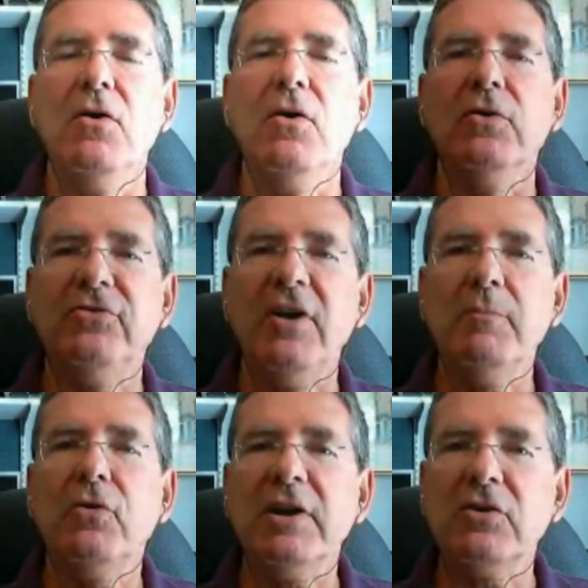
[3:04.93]
or
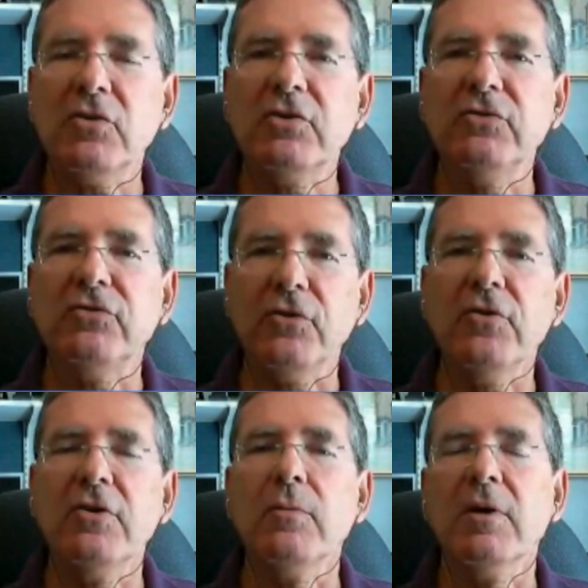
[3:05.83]
some critical
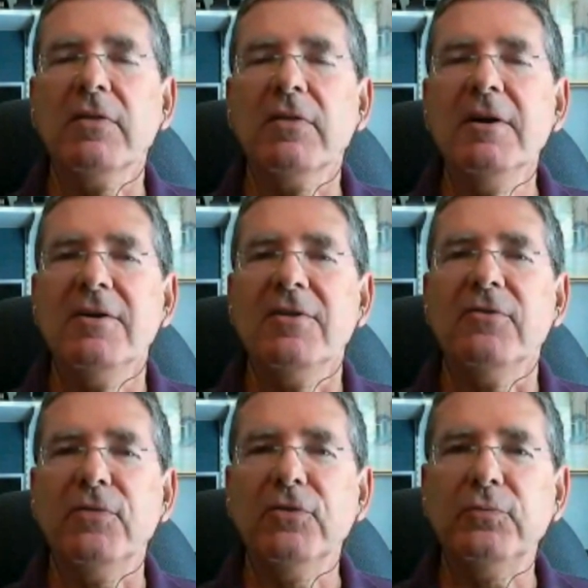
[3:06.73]
concern where
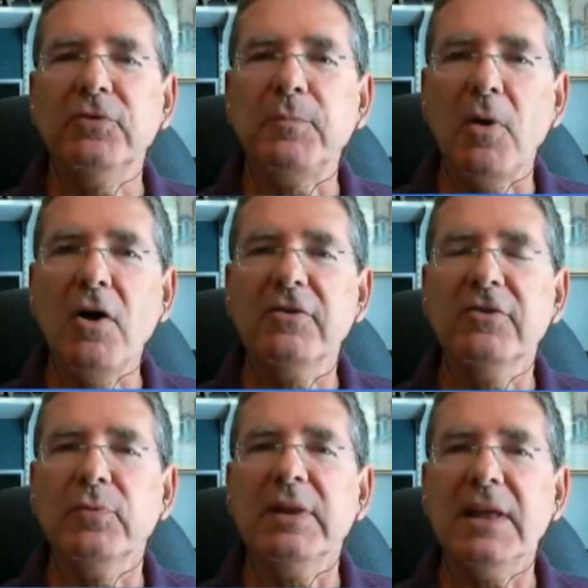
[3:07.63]
the first
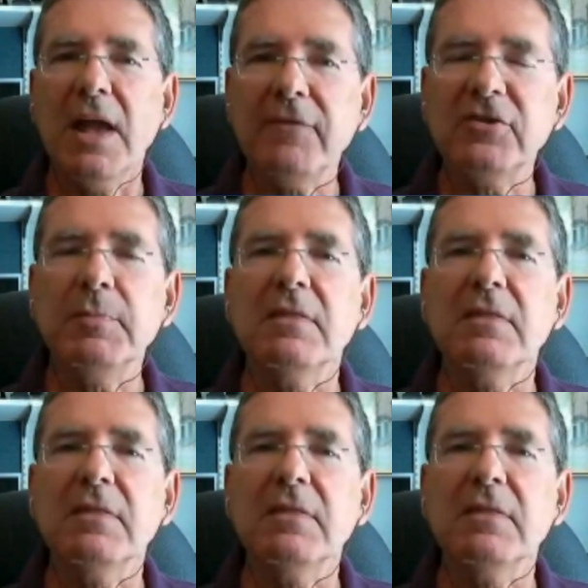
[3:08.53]
responders really have to be